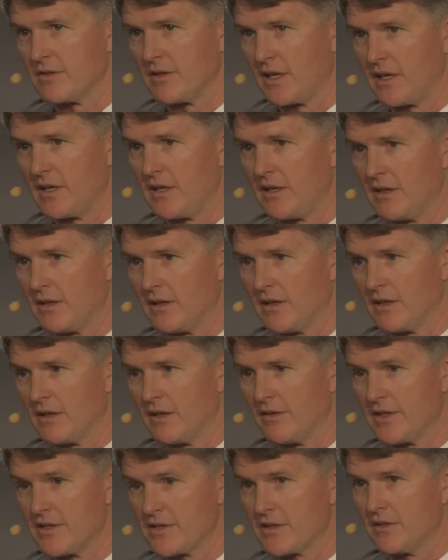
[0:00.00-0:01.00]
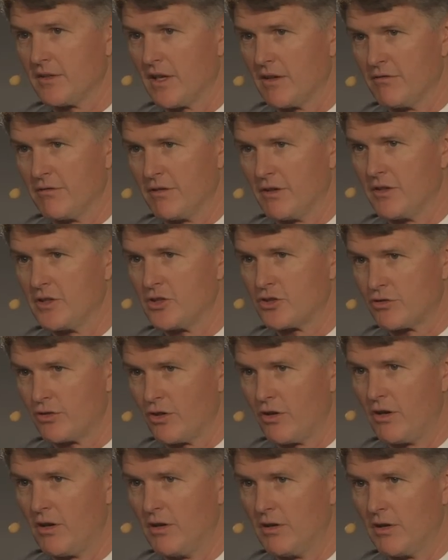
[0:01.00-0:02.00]
They uh, they still have very
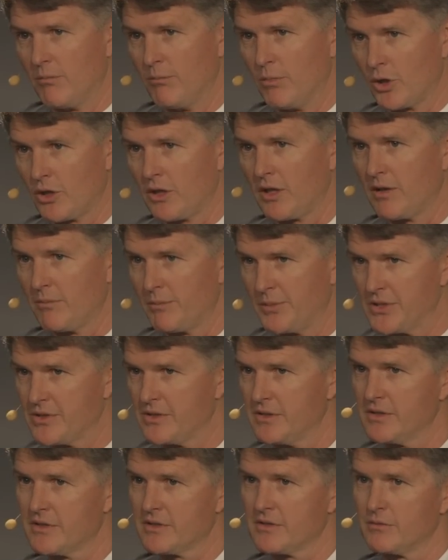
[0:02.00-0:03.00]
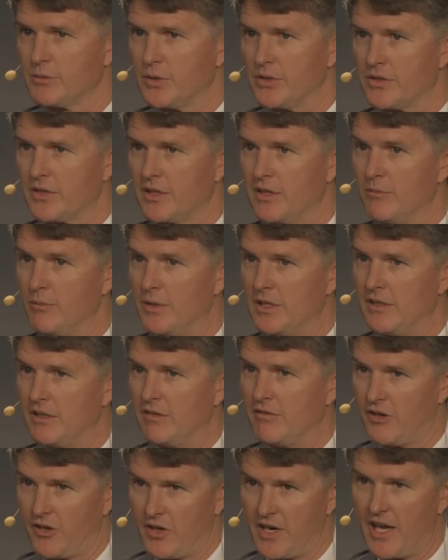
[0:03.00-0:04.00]
strong book club business, which can
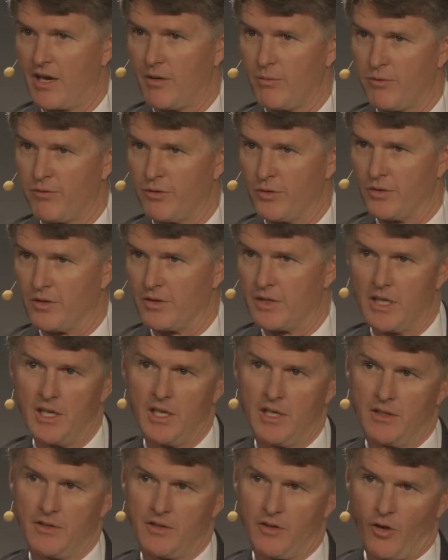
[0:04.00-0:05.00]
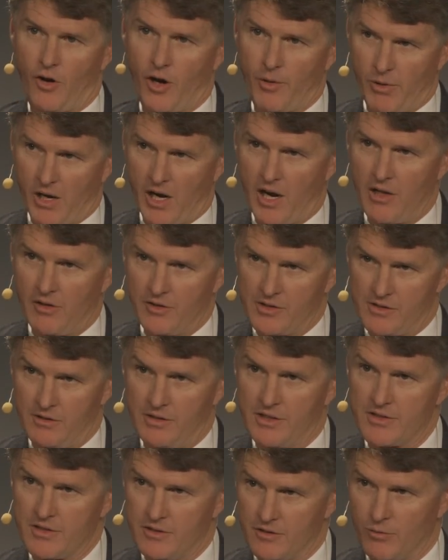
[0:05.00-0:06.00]
be very helpful to the HarperCollins
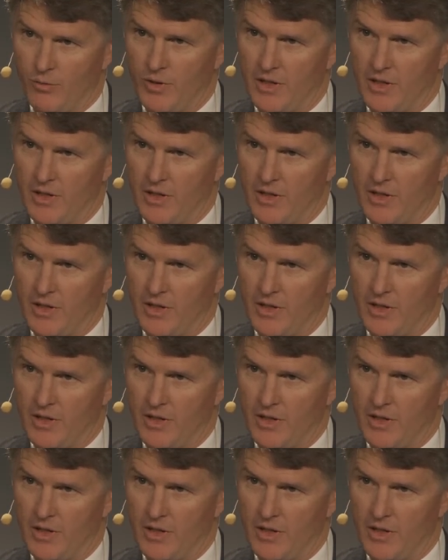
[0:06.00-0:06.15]
list as